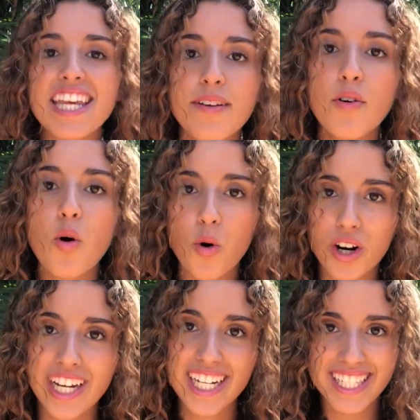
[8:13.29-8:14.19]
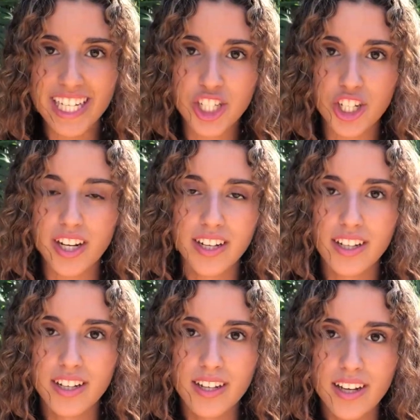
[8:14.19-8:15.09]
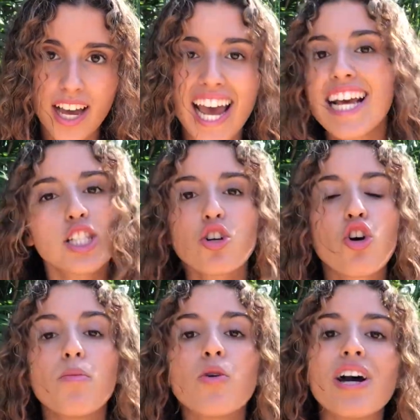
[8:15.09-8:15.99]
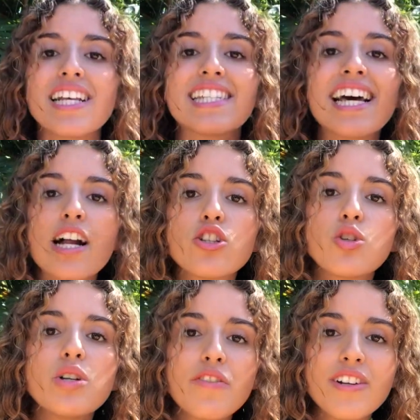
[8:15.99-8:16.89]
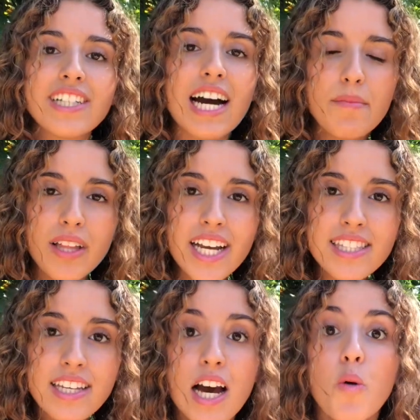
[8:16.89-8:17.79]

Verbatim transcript: evil organization. Estocolmo is set on two different timelines,